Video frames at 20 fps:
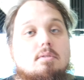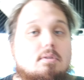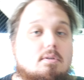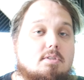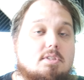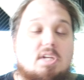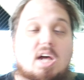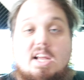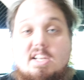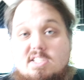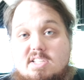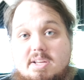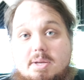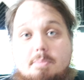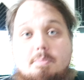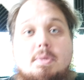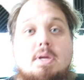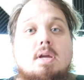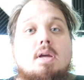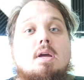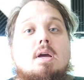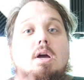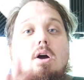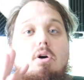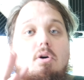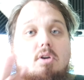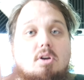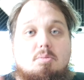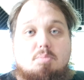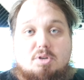Side tip,
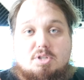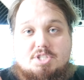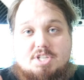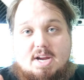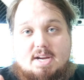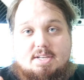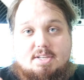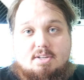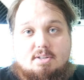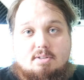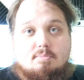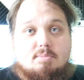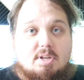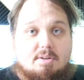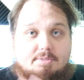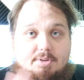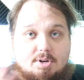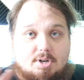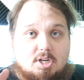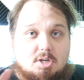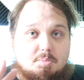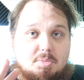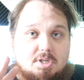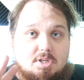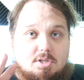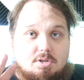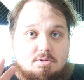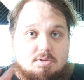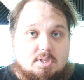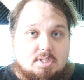on a projector, if you're going to be
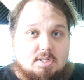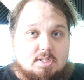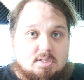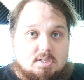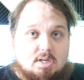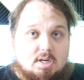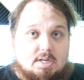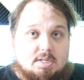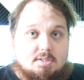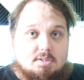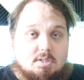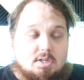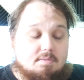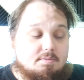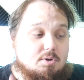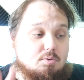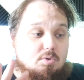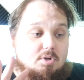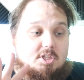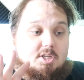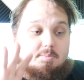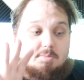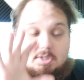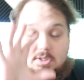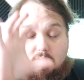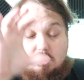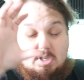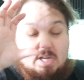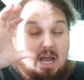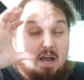using designs, if you want them to
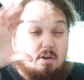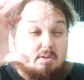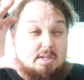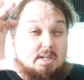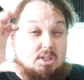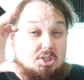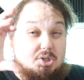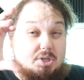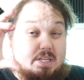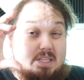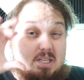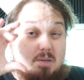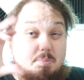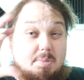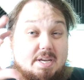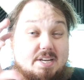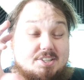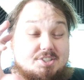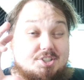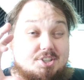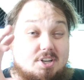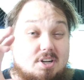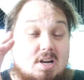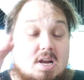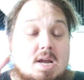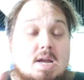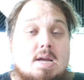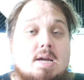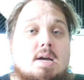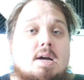look how they look in the picture,
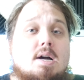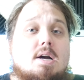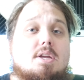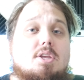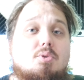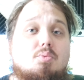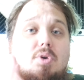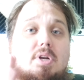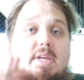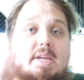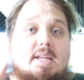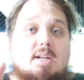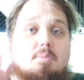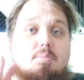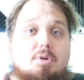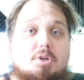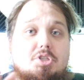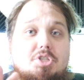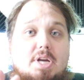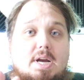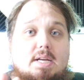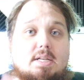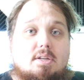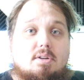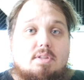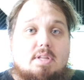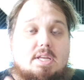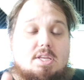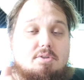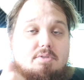you want to get a
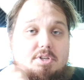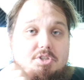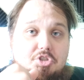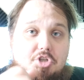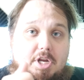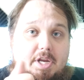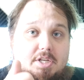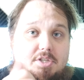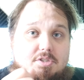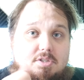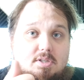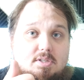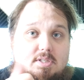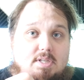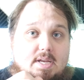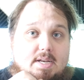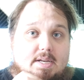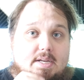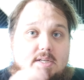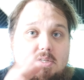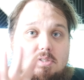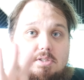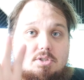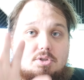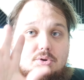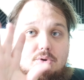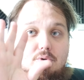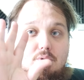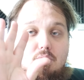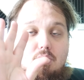projector that you can change the settings
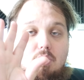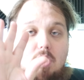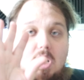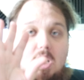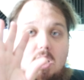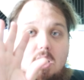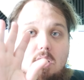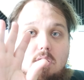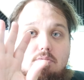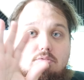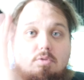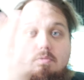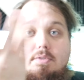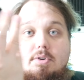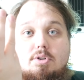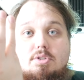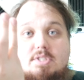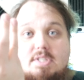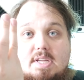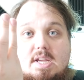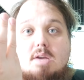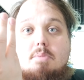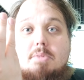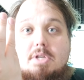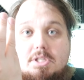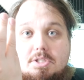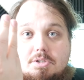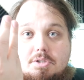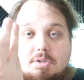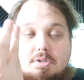to reverse the
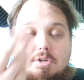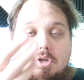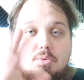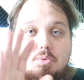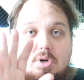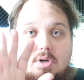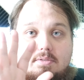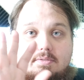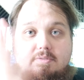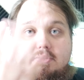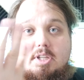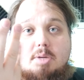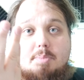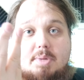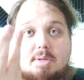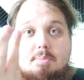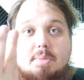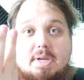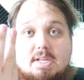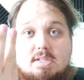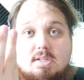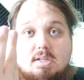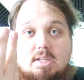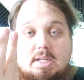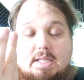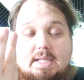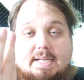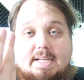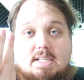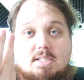image. You want to flip it,
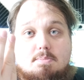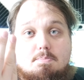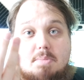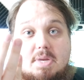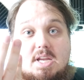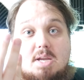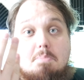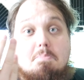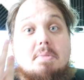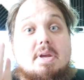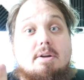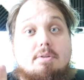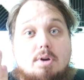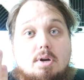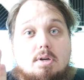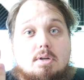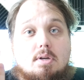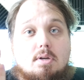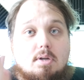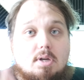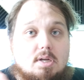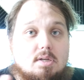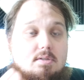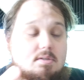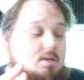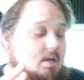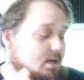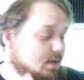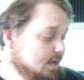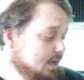basically, like it's being mirrored,
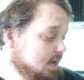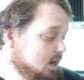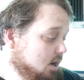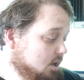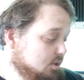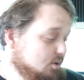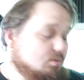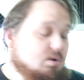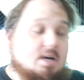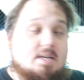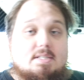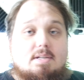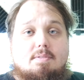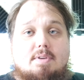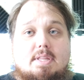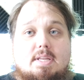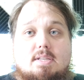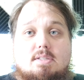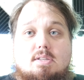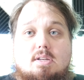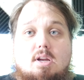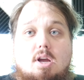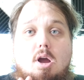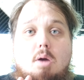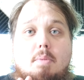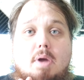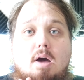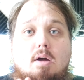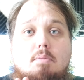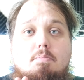because otherwise everything's going to
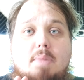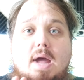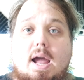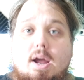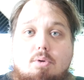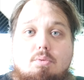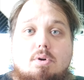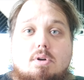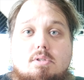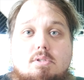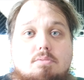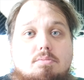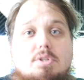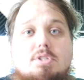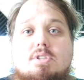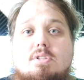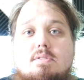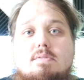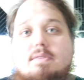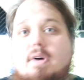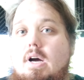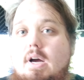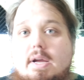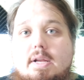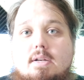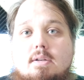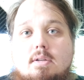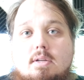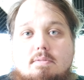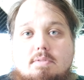come out backwards, which is
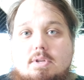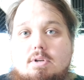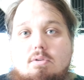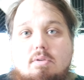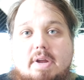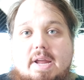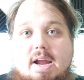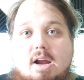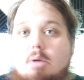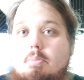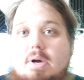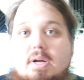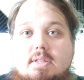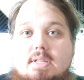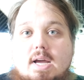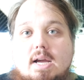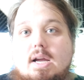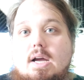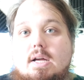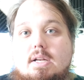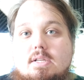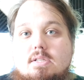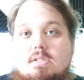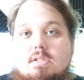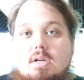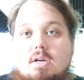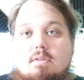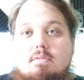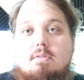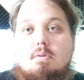fine if you don't care about that kind of
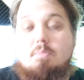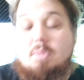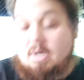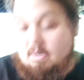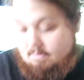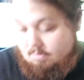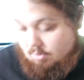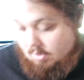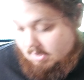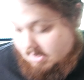stuff. But for